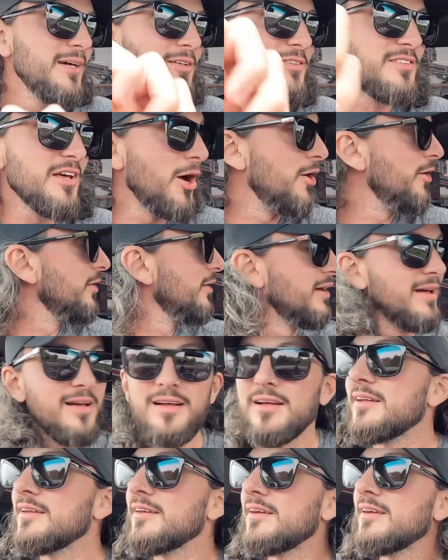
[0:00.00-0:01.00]
So
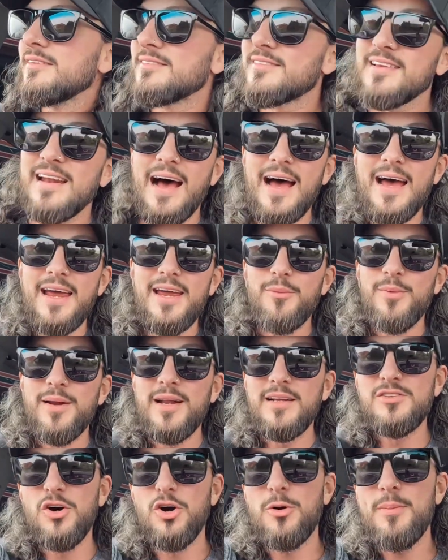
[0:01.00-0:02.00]
today we're
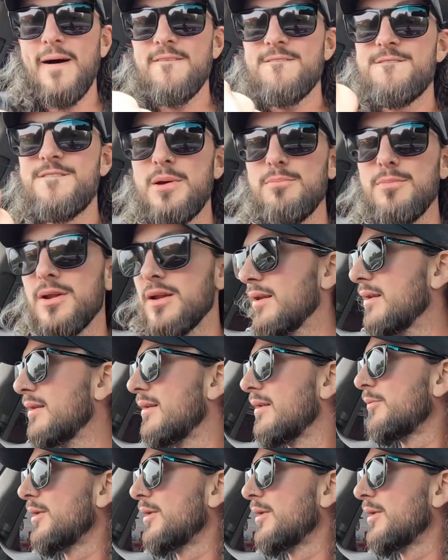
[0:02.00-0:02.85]
gonna talk about fitment.